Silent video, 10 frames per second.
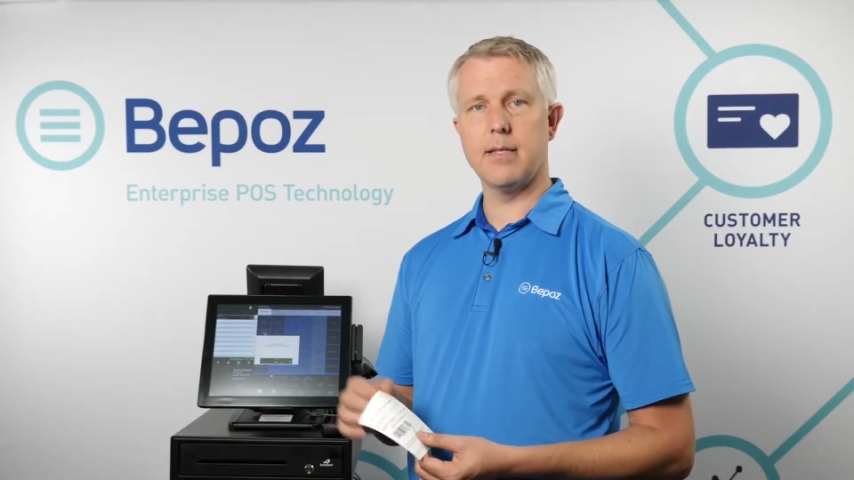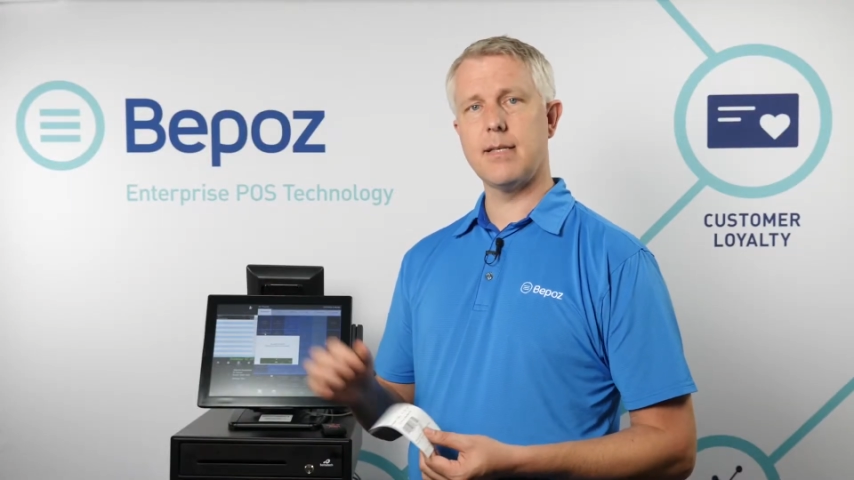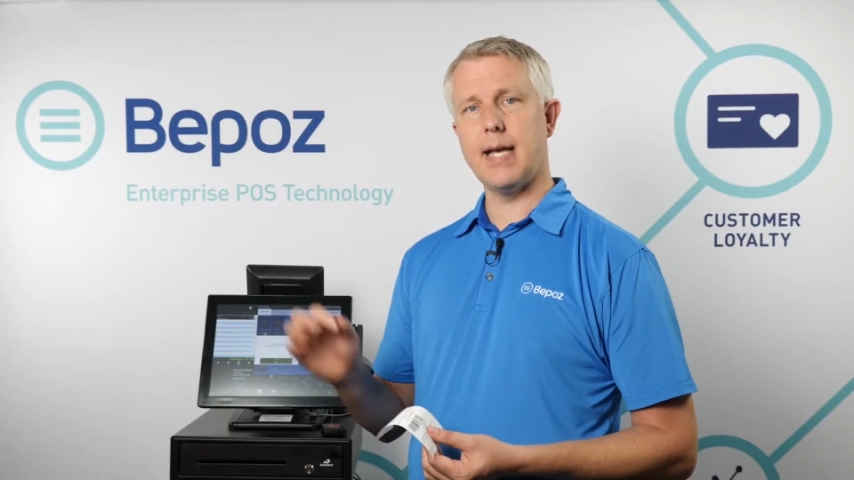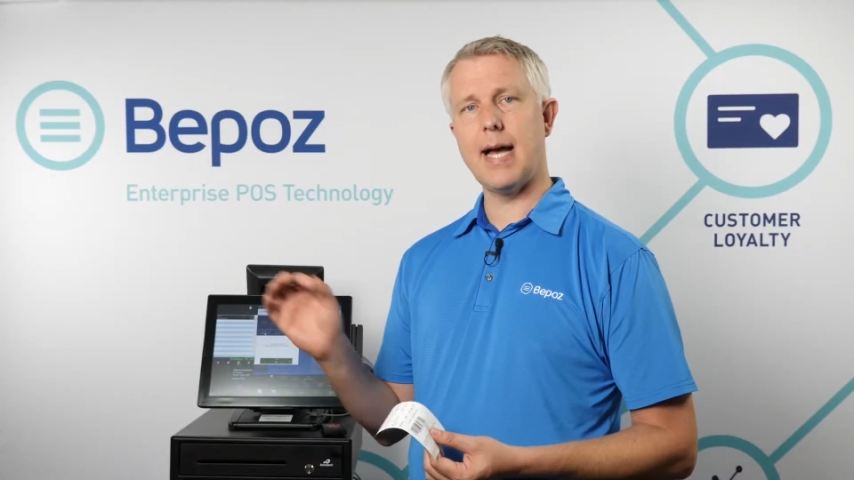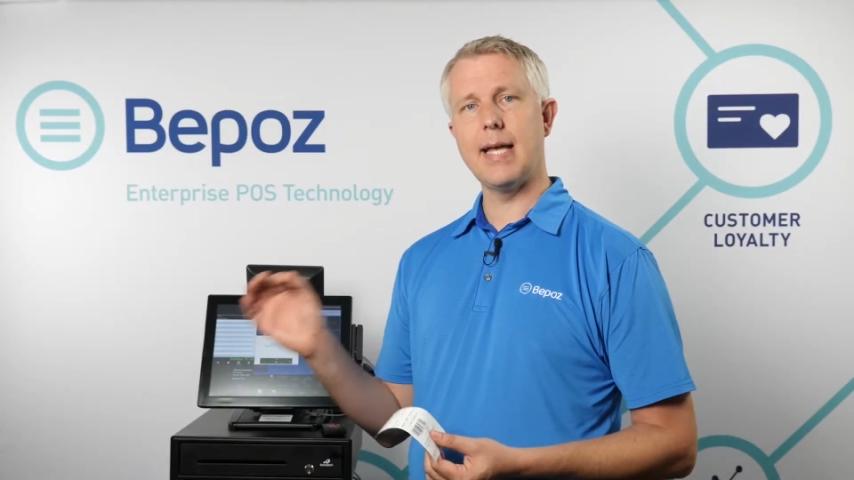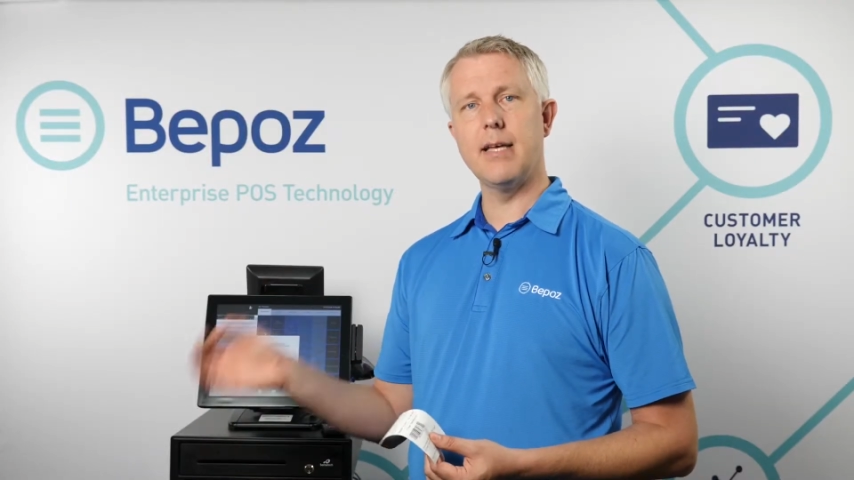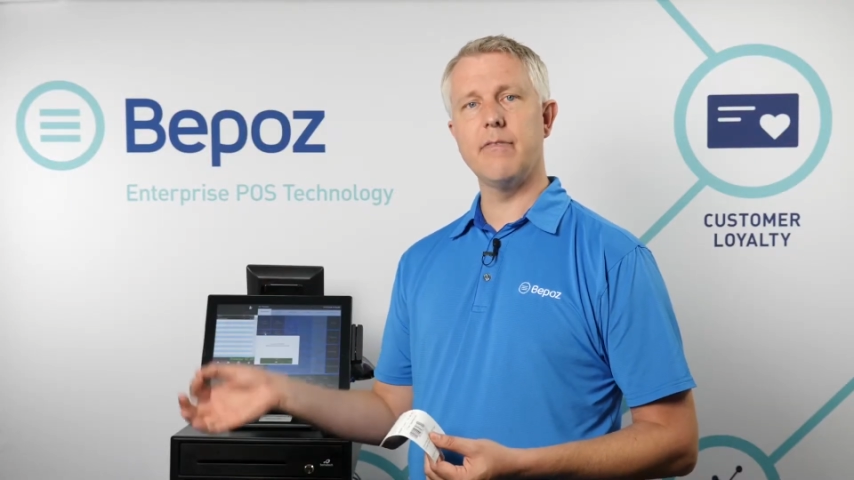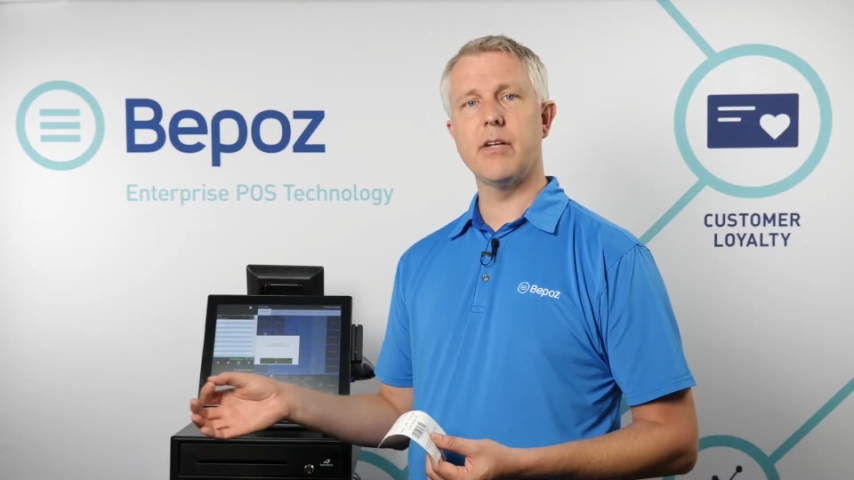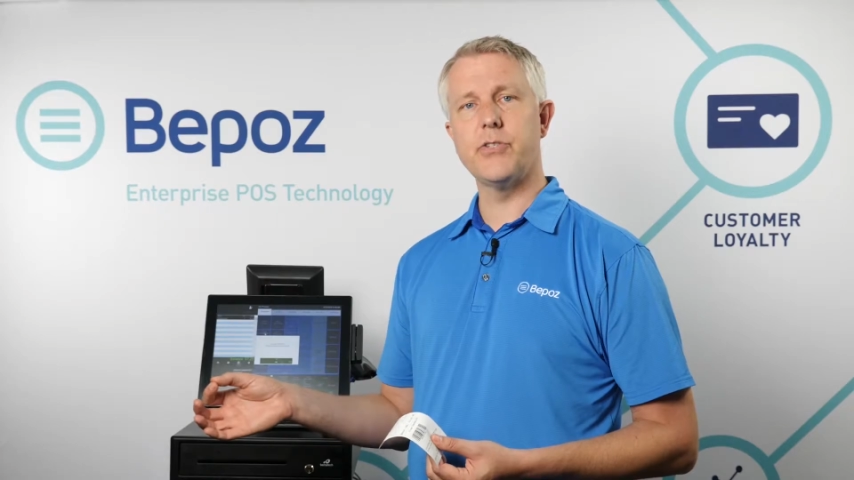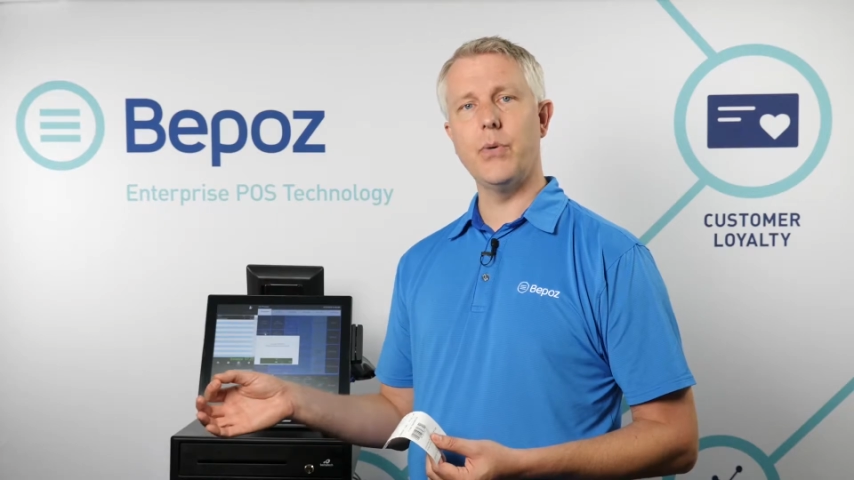Let's say I
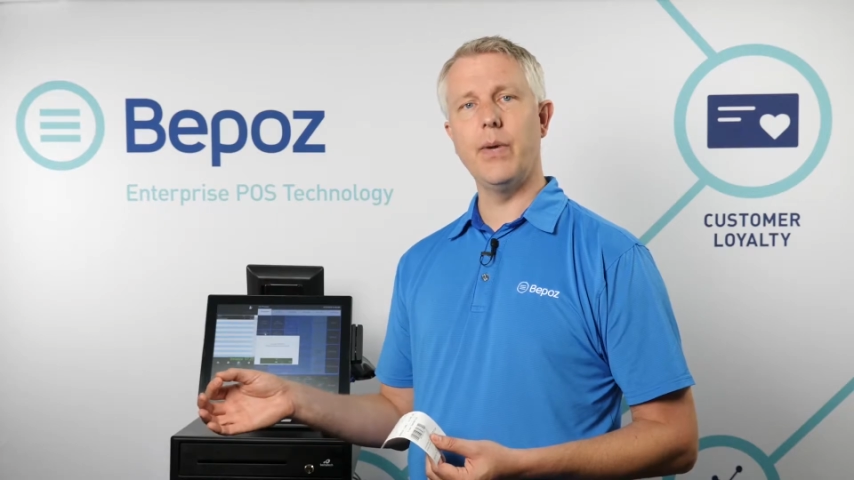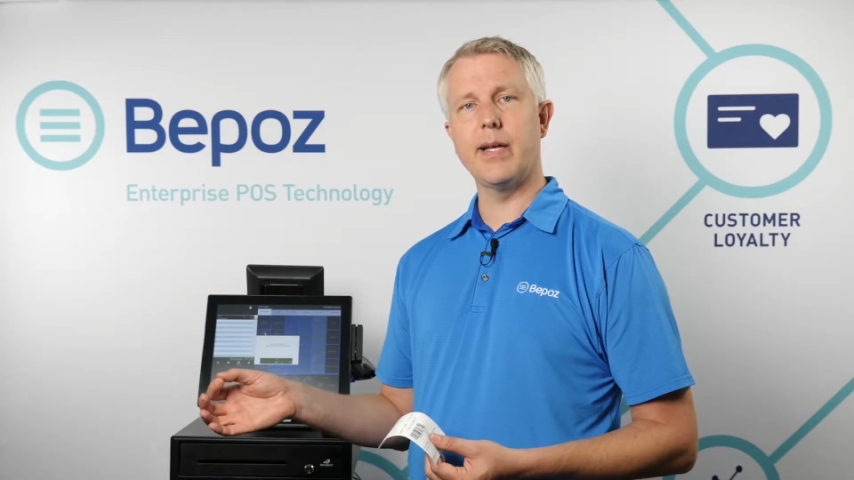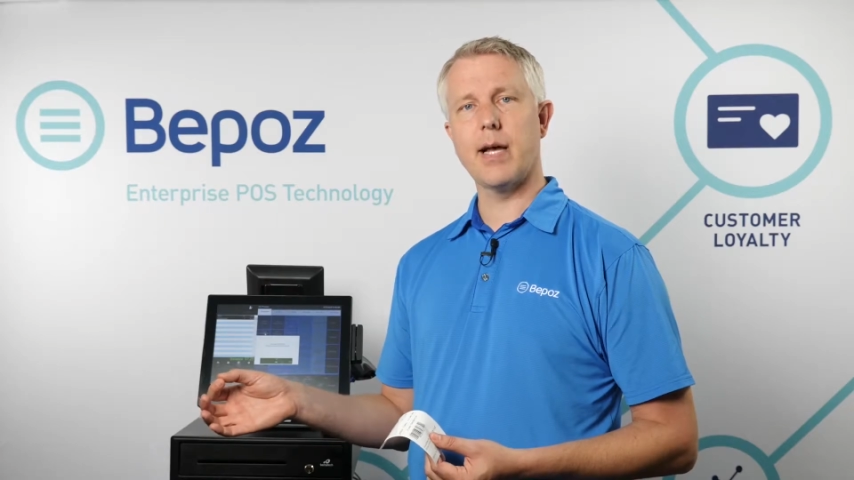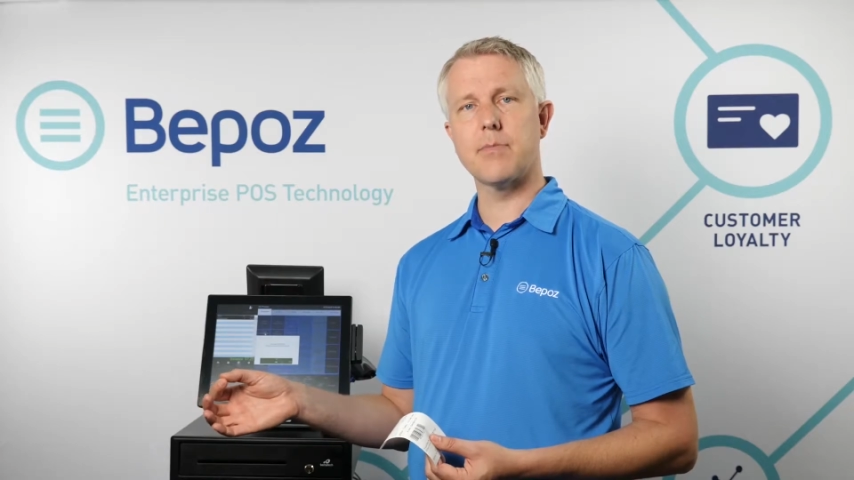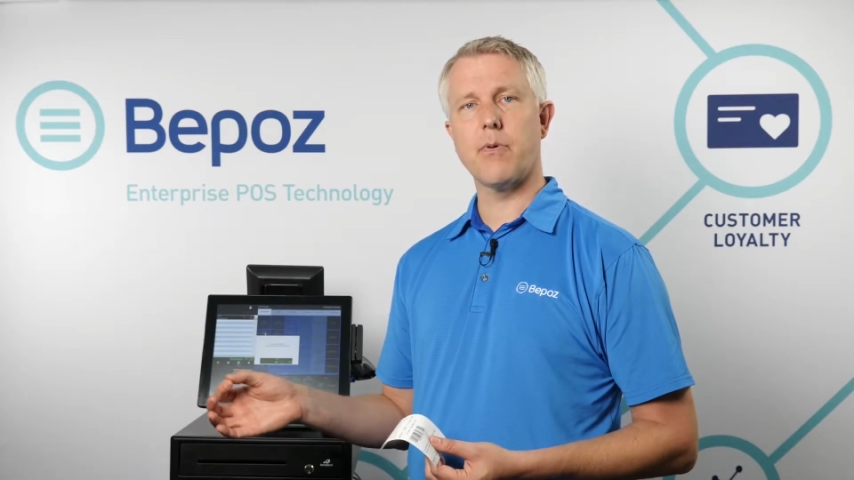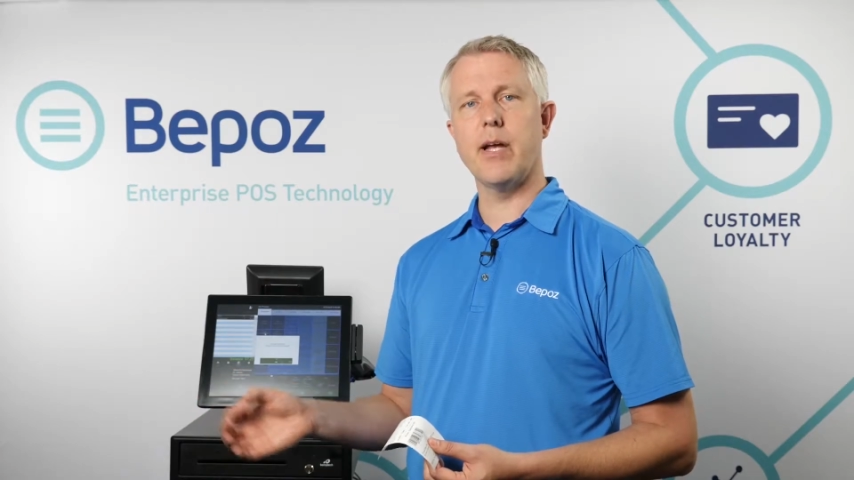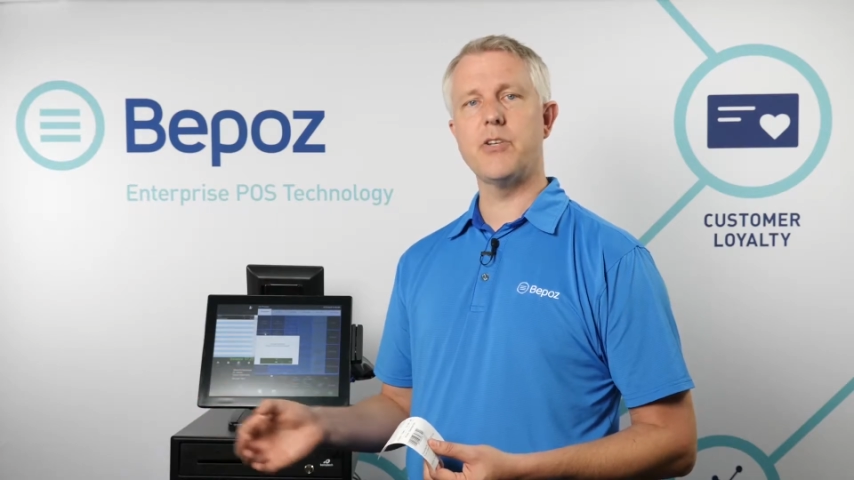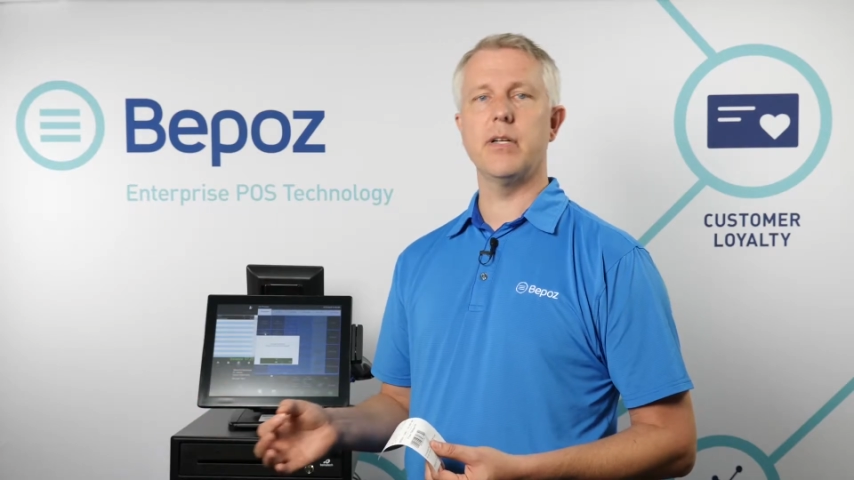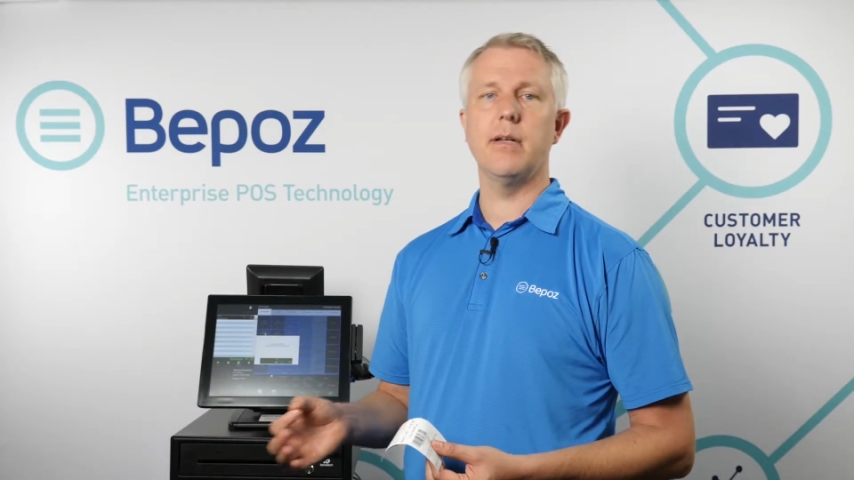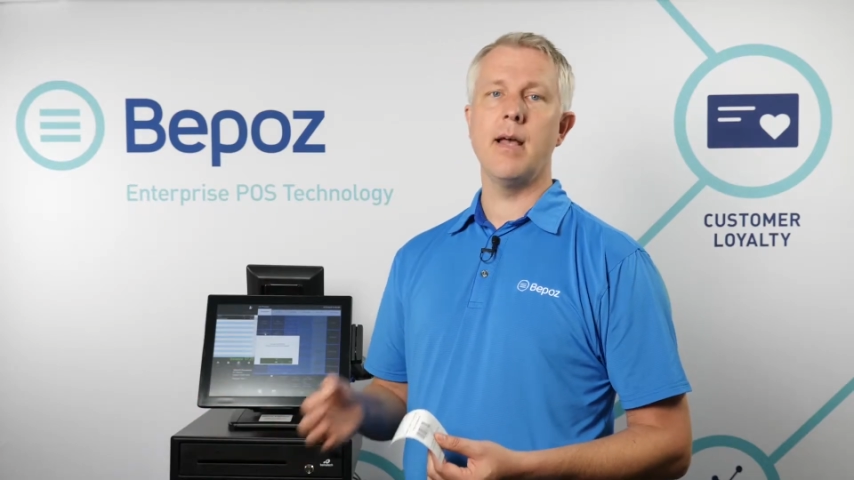give it a 2-week
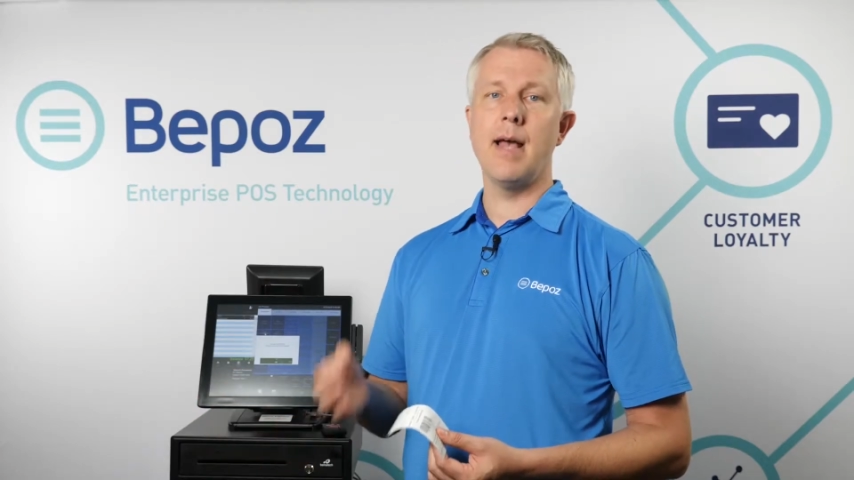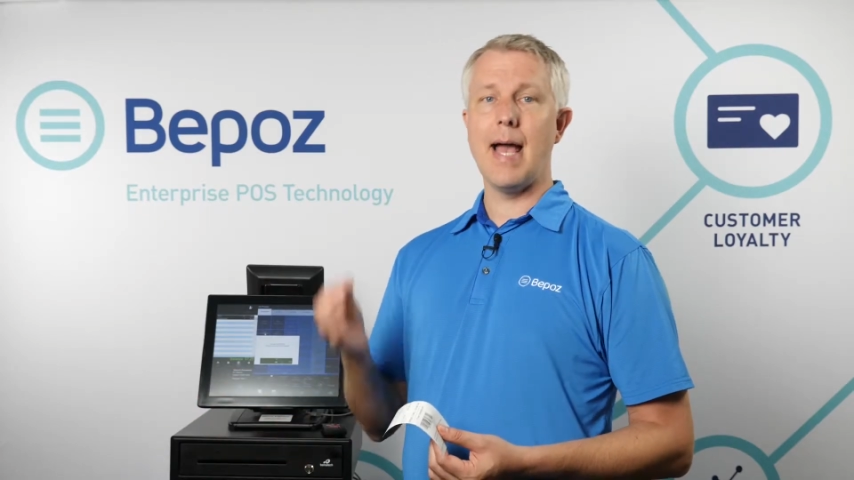expiration,